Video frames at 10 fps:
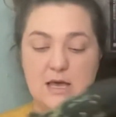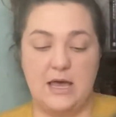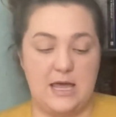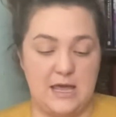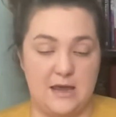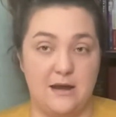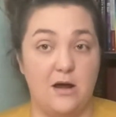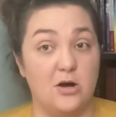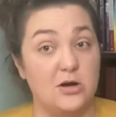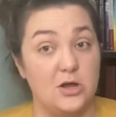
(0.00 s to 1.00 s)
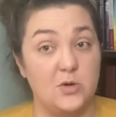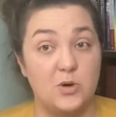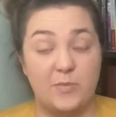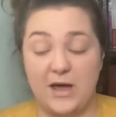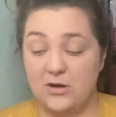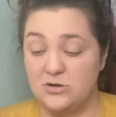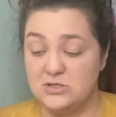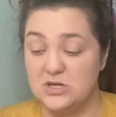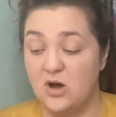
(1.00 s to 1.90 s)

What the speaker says: And her colorwork patterns